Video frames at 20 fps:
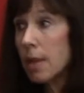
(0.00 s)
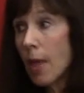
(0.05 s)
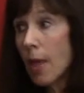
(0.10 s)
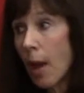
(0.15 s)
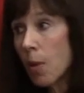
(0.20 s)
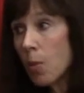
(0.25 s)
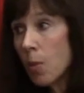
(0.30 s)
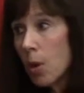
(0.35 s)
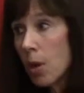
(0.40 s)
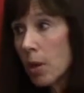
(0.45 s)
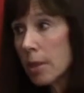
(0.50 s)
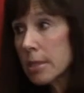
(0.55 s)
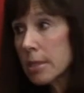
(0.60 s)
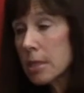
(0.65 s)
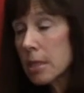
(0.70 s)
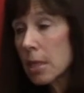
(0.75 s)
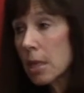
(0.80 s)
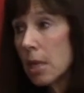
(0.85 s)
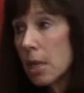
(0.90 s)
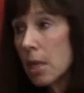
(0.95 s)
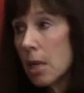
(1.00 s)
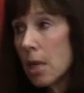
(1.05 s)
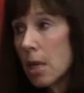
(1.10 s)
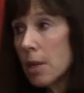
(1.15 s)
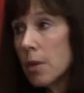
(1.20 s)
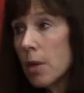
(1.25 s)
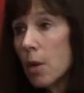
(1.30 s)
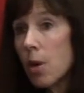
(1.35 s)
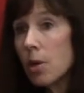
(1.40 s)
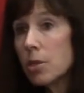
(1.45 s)
That works.
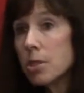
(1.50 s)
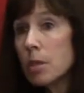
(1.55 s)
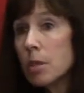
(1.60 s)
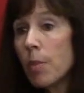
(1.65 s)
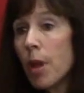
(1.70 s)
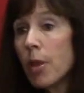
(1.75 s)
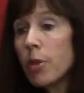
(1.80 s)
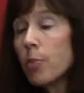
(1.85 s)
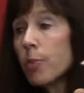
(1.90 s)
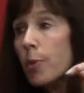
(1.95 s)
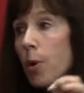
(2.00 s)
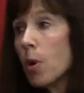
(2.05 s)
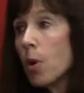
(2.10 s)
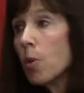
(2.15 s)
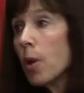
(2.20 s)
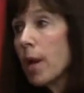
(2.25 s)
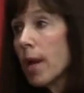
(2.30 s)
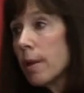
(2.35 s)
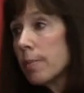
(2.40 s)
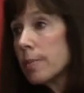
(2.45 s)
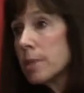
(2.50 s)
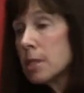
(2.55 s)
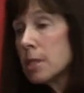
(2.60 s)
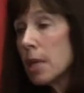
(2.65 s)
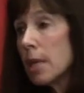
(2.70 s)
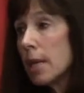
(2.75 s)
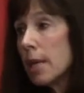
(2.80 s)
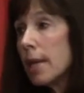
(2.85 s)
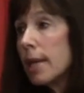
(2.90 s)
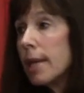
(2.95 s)
There are some other programs
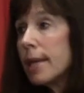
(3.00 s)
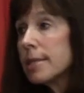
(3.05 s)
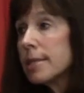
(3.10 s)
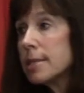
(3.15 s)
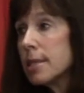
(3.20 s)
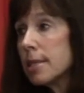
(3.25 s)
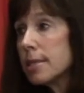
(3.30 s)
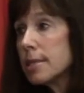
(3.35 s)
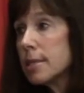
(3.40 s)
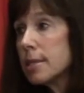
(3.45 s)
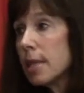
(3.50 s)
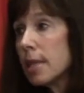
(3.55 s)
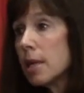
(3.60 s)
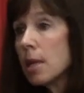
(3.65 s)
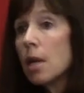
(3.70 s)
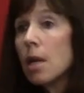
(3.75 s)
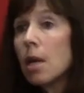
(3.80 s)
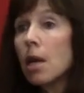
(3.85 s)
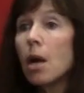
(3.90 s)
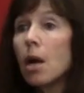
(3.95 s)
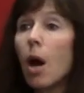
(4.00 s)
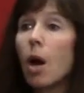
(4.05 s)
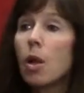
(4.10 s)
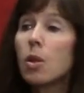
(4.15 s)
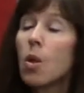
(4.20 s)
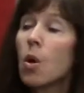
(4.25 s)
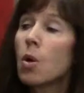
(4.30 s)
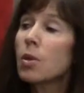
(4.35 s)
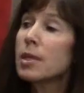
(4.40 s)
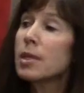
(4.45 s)
existing
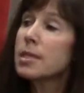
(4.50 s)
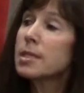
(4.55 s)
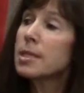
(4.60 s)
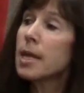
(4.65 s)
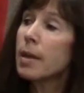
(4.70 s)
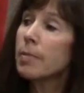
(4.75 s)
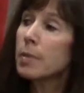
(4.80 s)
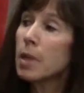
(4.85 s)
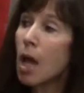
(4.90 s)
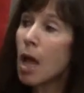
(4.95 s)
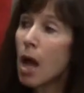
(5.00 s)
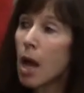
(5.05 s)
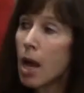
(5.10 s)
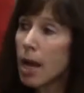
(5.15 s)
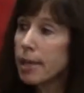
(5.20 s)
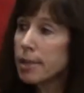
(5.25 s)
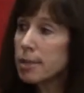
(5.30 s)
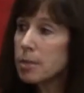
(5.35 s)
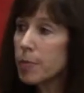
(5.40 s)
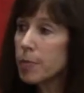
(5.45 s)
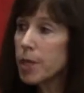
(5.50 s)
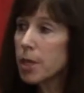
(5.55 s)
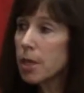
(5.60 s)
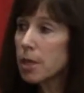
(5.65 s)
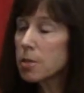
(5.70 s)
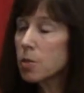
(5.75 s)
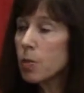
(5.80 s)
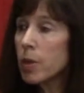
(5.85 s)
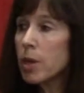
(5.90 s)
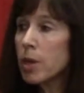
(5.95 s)
along the same lines,
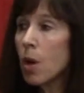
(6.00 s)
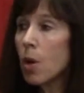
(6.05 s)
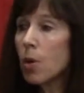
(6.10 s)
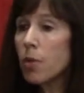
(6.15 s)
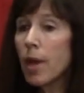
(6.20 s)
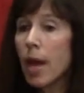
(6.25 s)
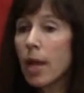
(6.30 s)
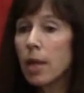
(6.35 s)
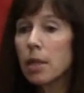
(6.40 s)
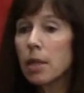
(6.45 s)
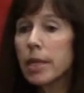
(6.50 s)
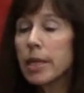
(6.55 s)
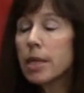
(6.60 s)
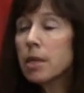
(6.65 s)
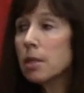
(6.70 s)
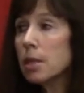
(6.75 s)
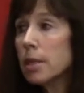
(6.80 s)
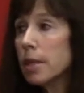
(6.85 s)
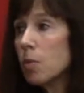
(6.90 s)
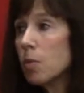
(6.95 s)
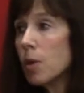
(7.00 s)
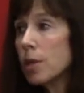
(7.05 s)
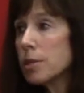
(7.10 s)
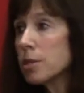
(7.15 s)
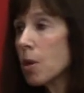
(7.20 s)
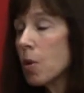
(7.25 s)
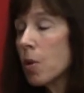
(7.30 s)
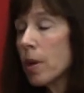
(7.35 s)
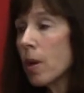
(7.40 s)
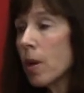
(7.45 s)
because we know that legally what's
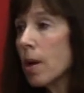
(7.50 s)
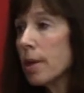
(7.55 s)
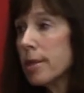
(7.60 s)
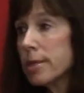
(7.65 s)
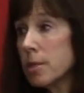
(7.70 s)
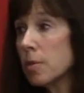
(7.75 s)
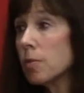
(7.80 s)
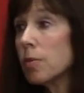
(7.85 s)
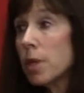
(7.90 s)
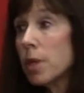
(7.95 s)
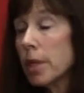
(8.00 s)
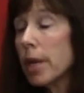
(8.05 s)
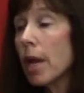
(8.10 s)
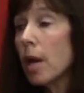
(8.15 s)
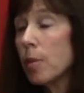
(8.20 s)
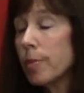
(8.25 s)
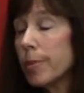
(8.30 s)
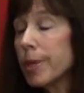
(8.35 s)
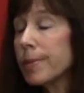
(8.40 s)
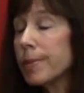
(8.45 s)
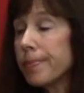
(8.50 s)
going on isn't really helping.